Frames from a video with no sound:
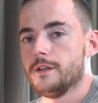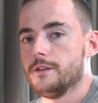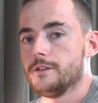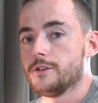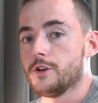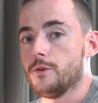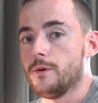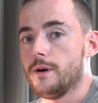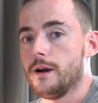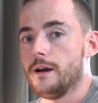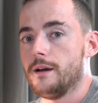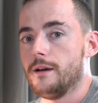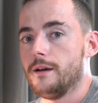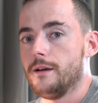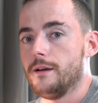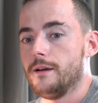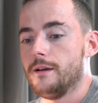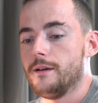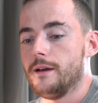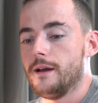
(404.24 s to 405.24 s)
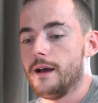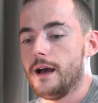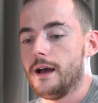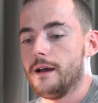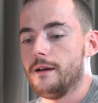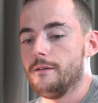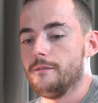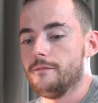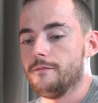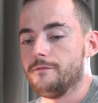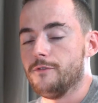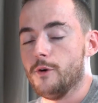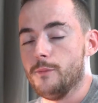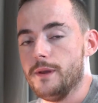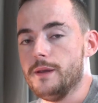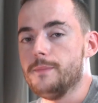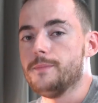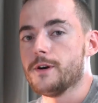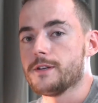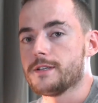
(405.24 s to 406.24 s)
So, for
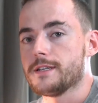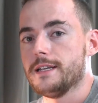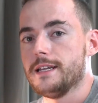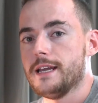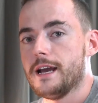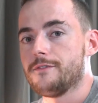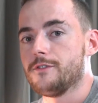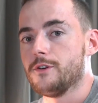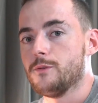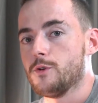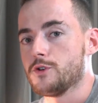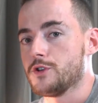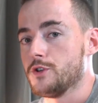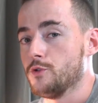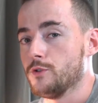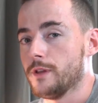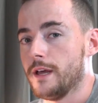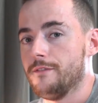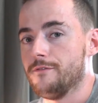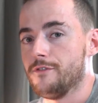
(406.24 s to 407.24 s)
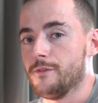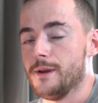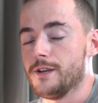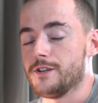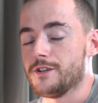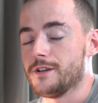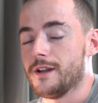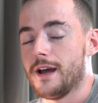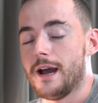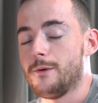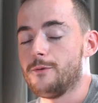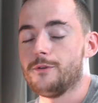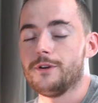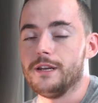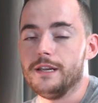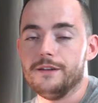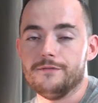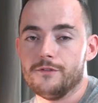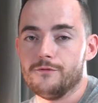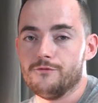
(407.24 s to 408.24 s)
me personally, after watching all that information, I
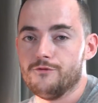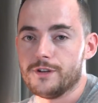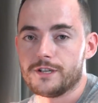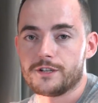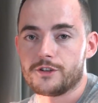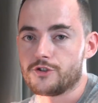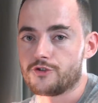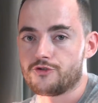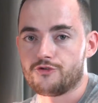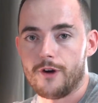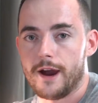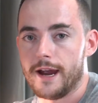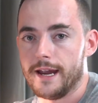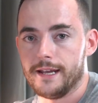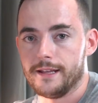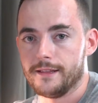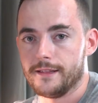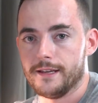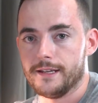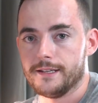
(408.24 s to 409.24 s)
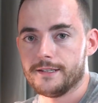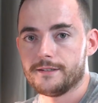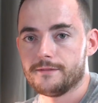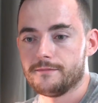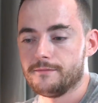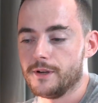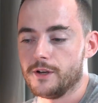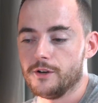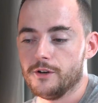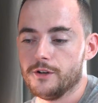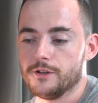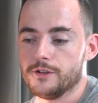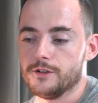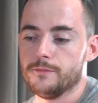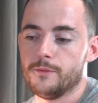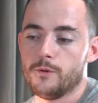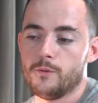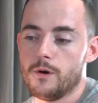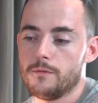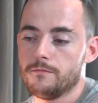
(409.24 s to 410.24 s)
wouldn't even risk trying this because
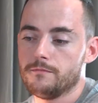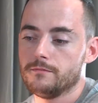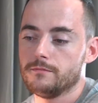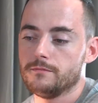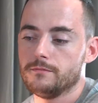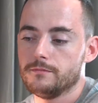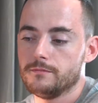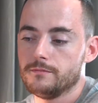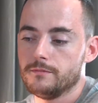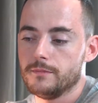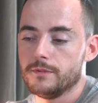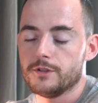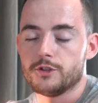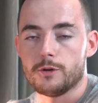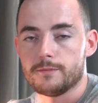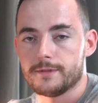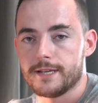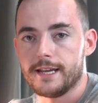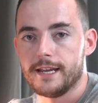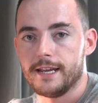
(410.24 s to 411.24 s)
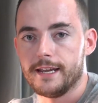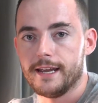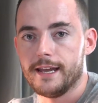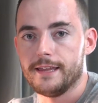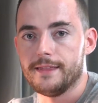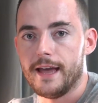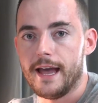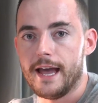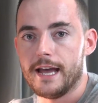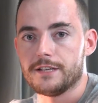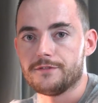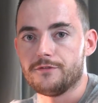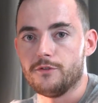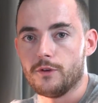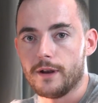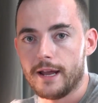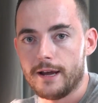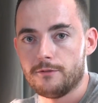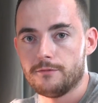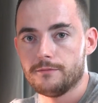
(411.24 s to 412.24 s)
number one, stop taking it and the hairs
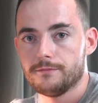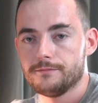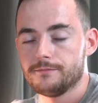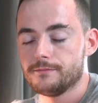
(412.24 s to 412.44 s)
fall out.